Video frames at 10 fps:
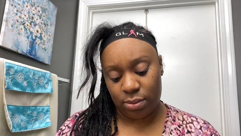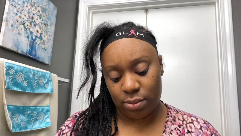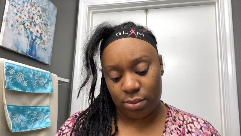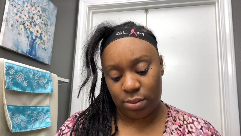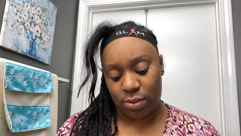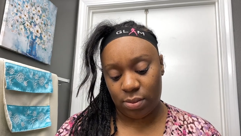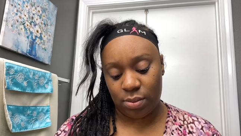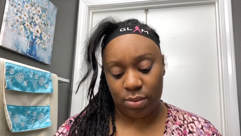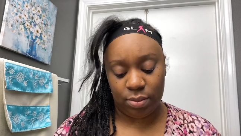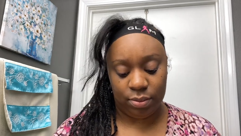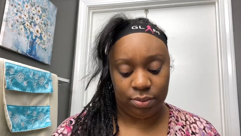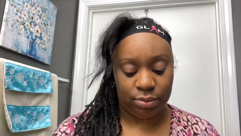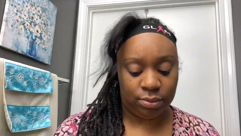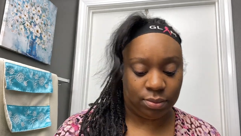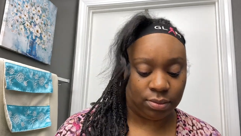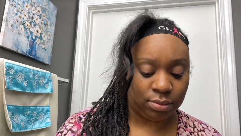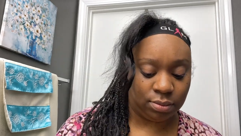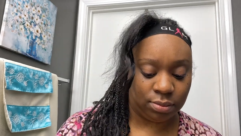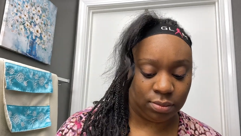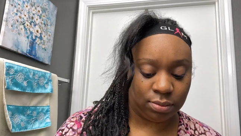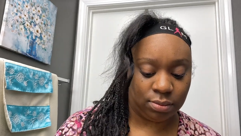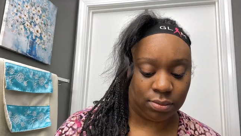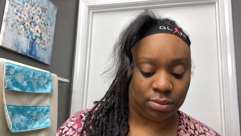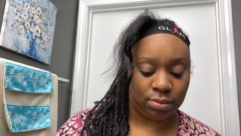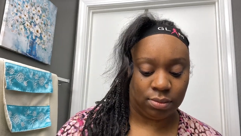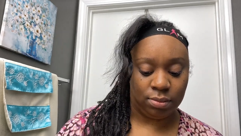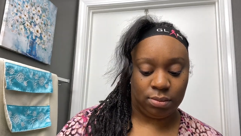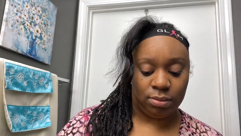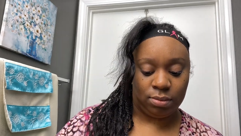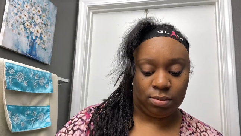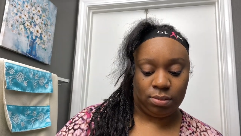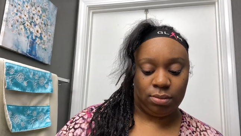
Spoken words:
(silence)